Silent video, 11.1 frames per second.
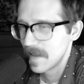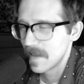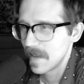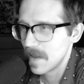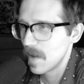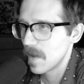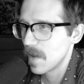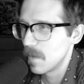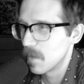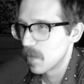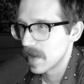
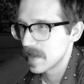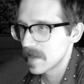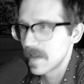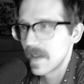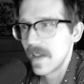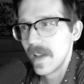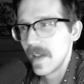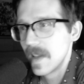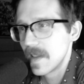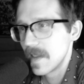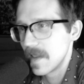You Brits.
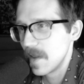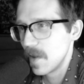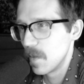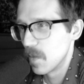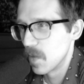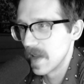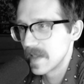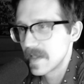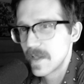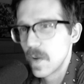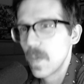You
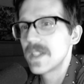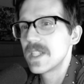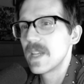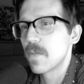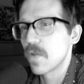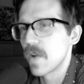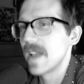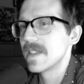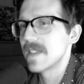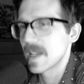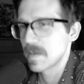Brits. To which he
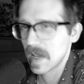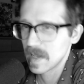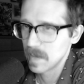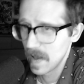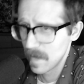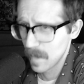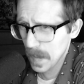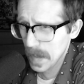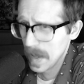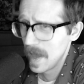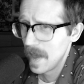praised the Xbox platform.
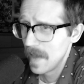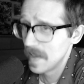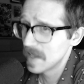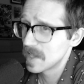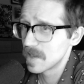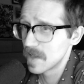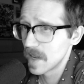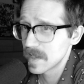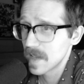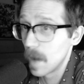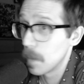This is
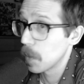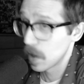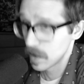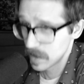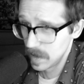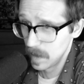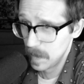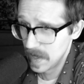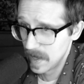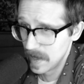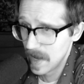just a personal
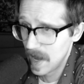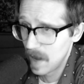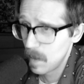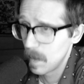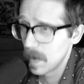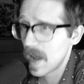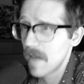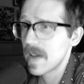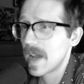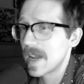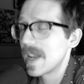opinion now, but I've
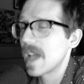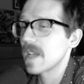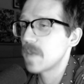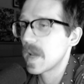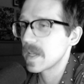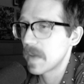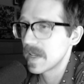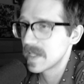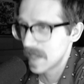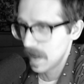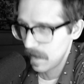got an Xbox
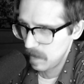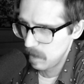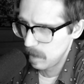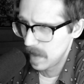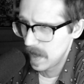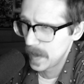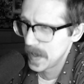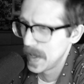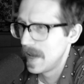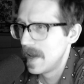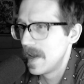myself, he replied.
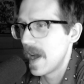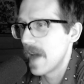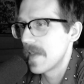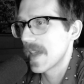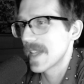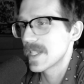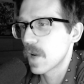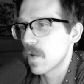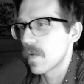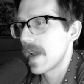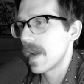I think it's a
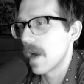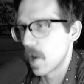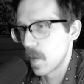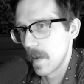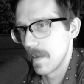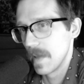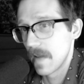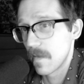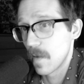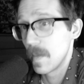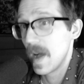great hardware
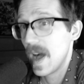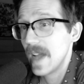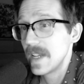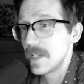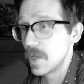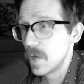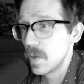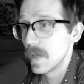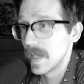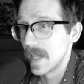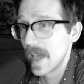platform. I
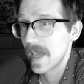do like